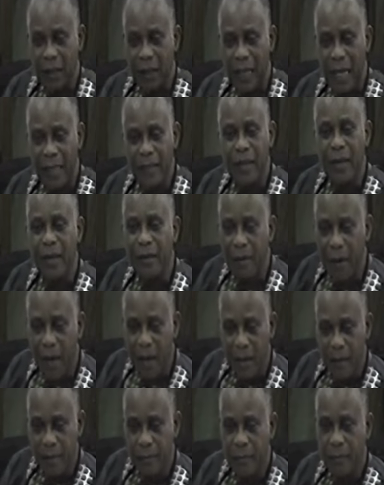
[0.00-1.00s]
in that area.
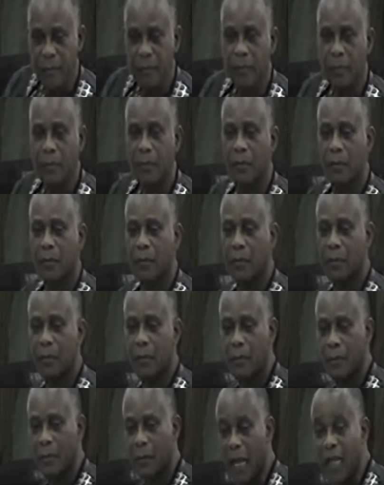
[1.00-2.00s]

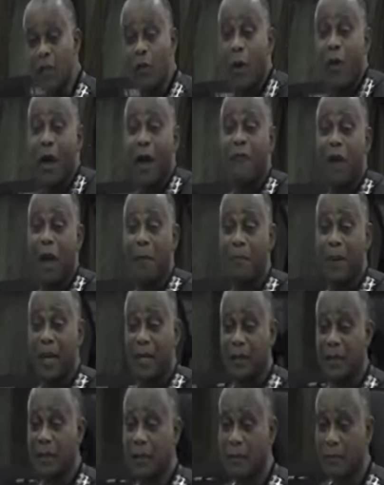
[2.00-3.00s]
That's why we have our
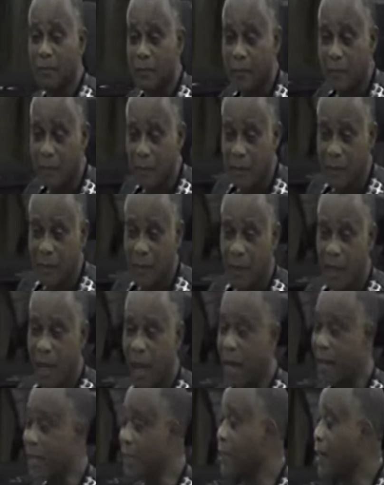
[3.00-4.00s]
base.
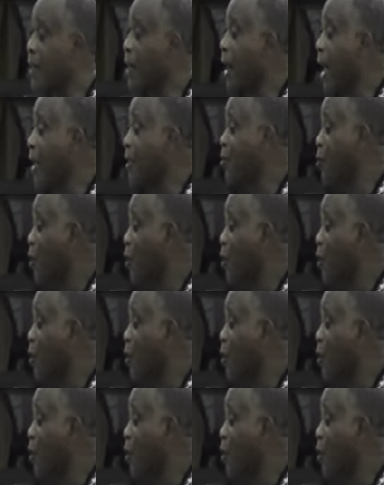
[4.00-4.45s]
And this is the last